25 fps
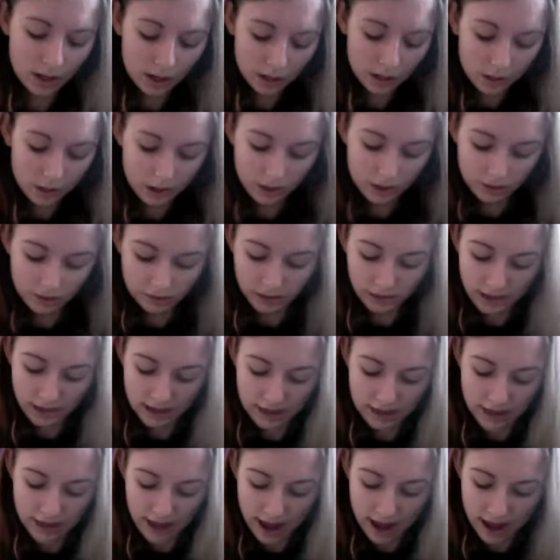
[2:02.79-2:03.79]
stuff
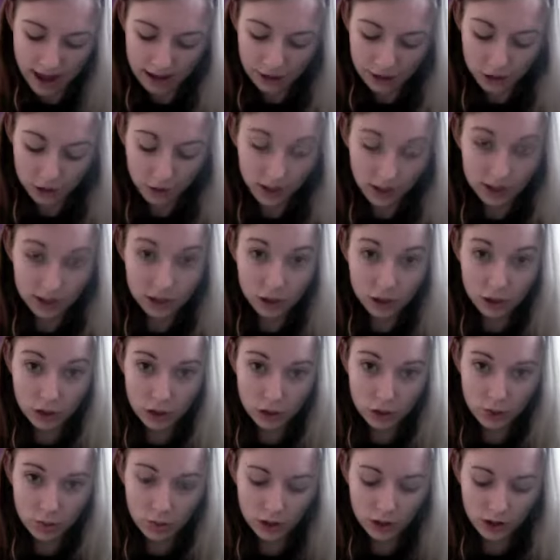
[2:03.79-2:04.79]
like that, so that's a
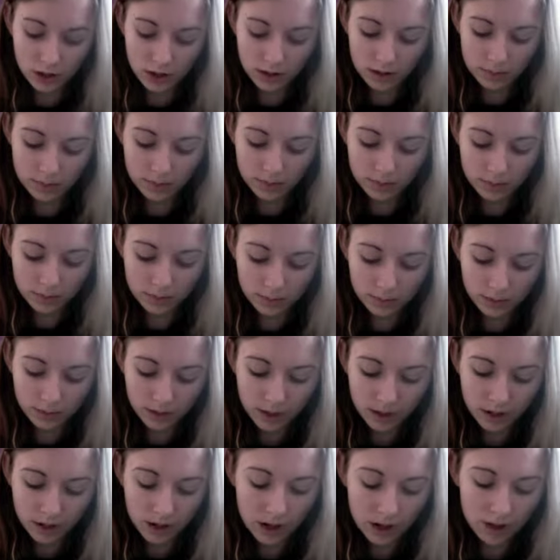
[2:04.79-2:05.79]
good one.
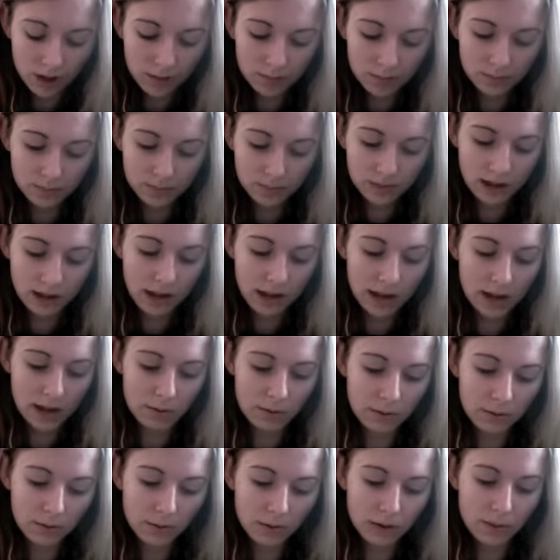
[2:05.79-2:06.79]
I
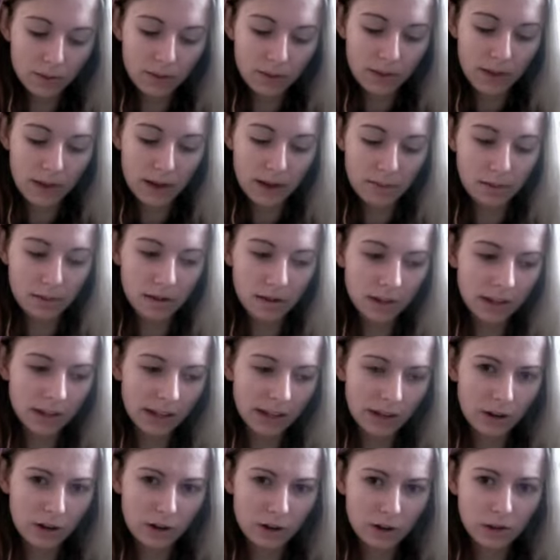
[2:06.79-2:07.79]
would recommend that one
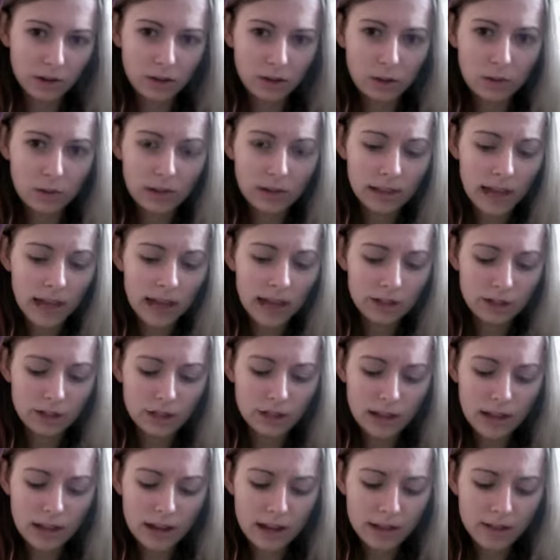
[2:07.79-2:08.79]
like on your lower lash
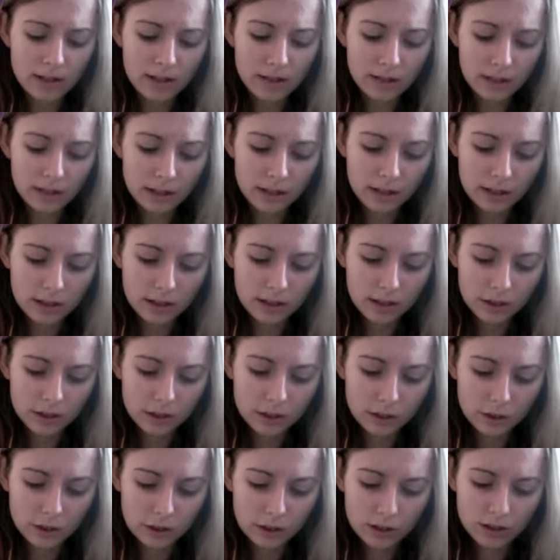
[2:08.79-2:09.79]
line,
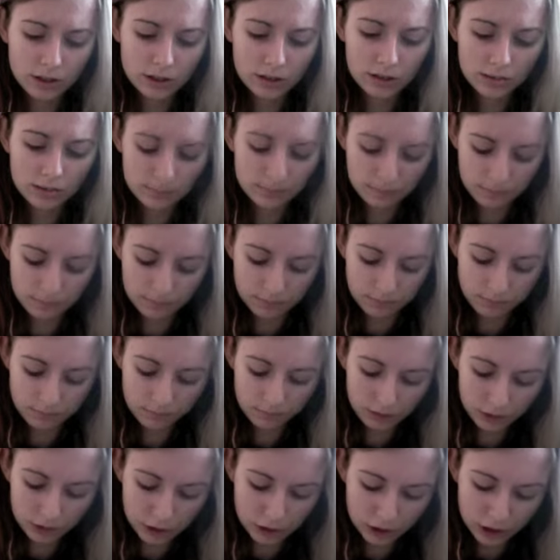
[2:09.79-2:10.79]
just
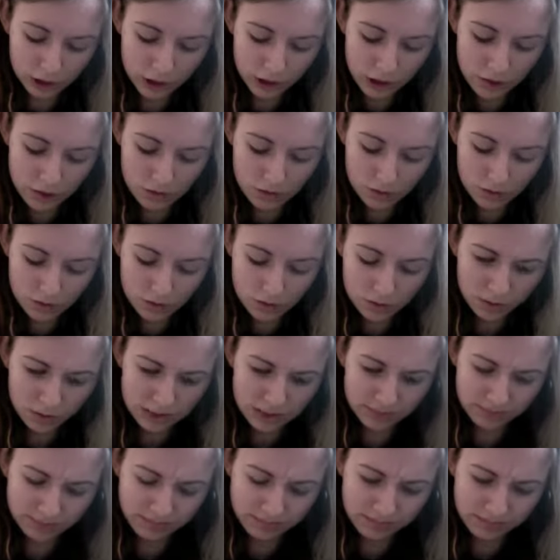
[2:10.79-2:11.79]
to use for
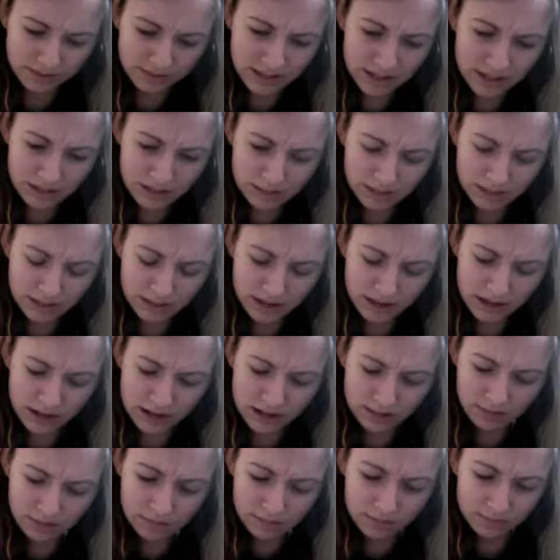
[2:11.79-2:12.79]
it. This one's got
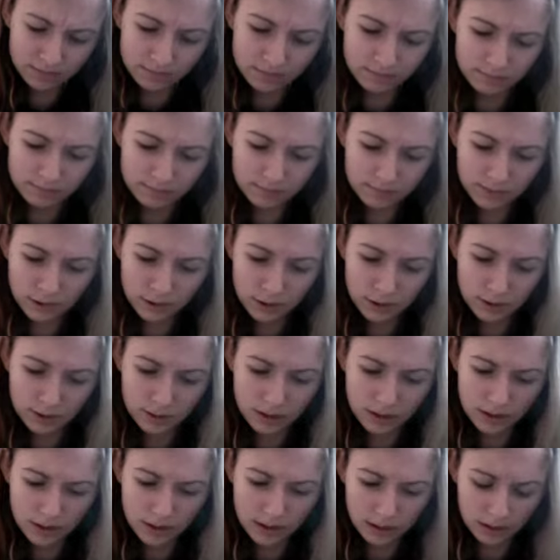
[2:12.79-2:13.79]
a
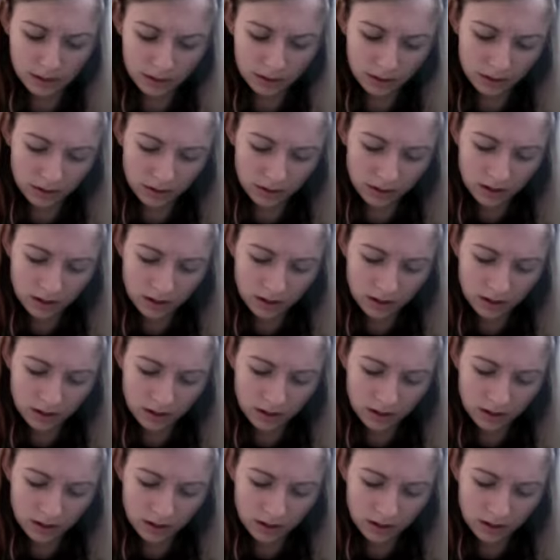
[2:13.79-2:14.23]
stupid thing on it.